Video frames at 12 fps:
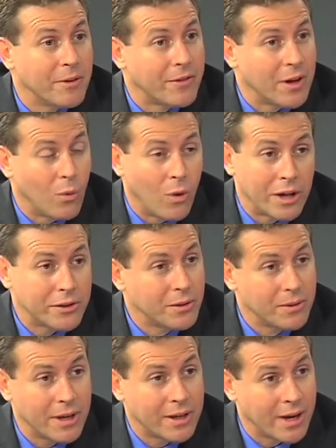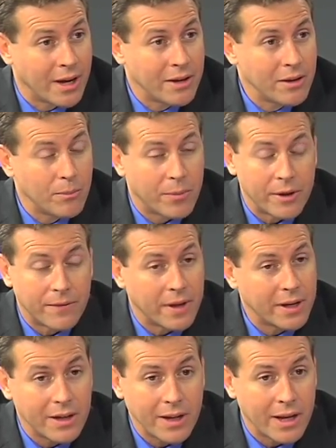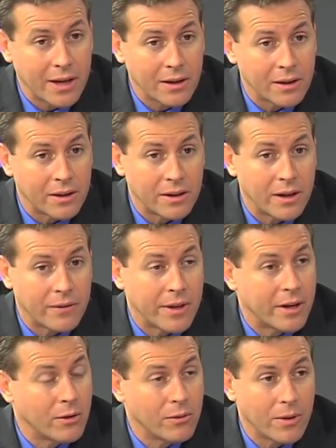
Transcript: if they want to, they can. But if they can handle it, if they don't...